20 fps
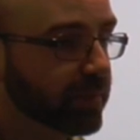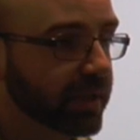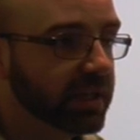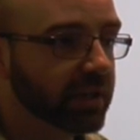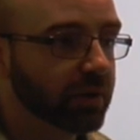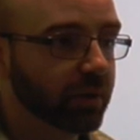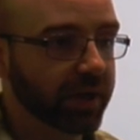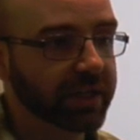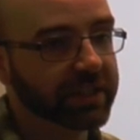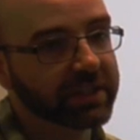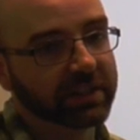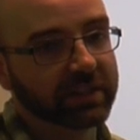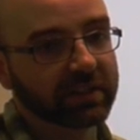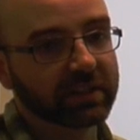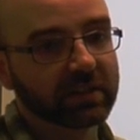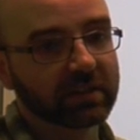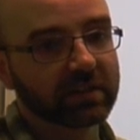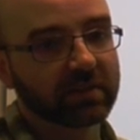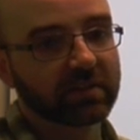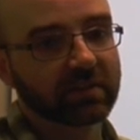big
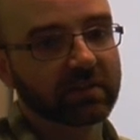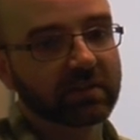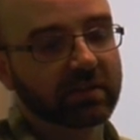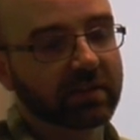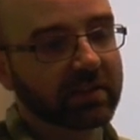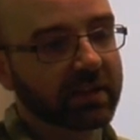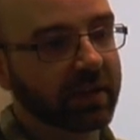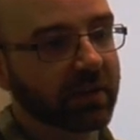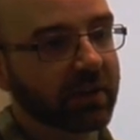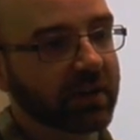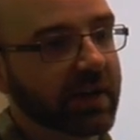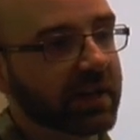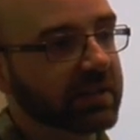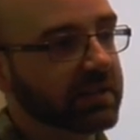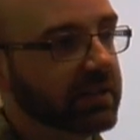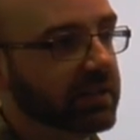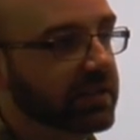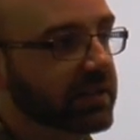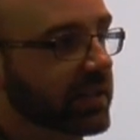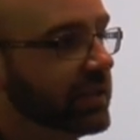question that got
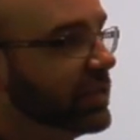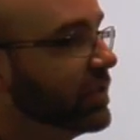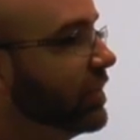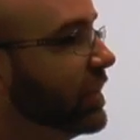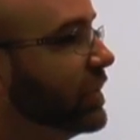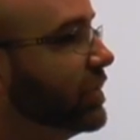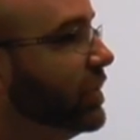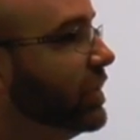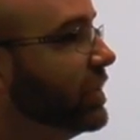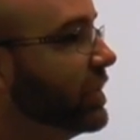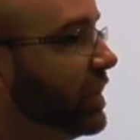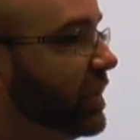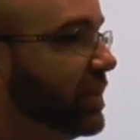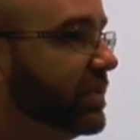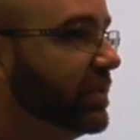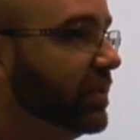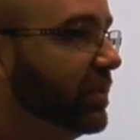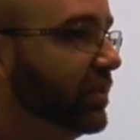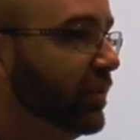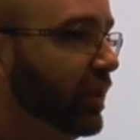asked in attention research, and it's
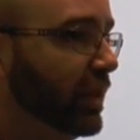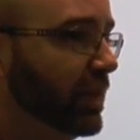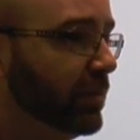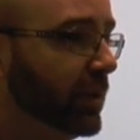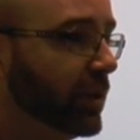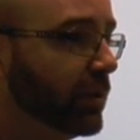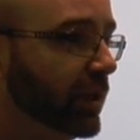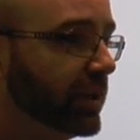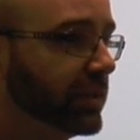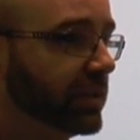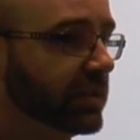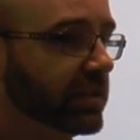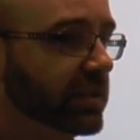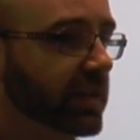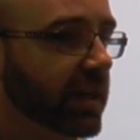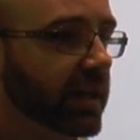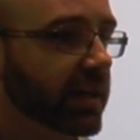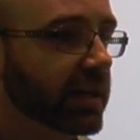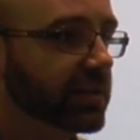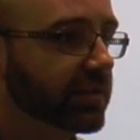still a fairly big question
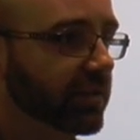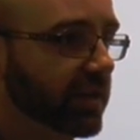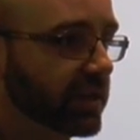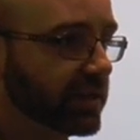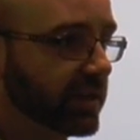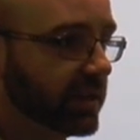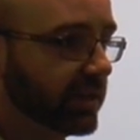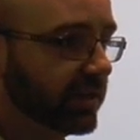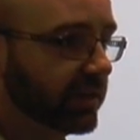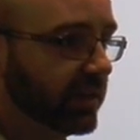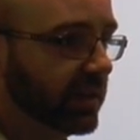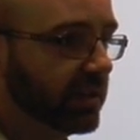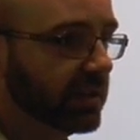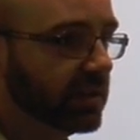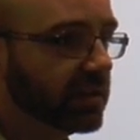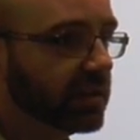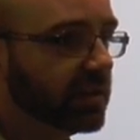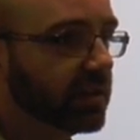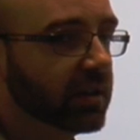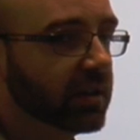today as far as I understand it.